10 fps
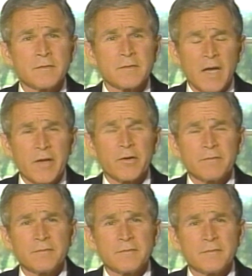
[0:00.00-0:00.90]
Thank you.
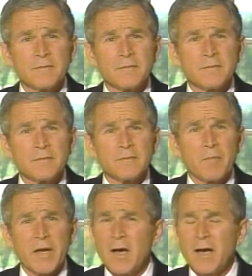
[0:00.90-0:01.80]

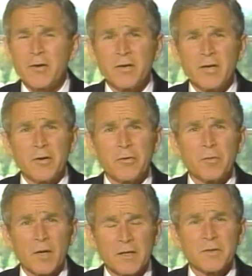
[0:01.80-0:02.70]
May God continue to
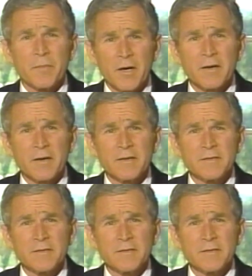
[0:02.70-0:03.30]
bless America.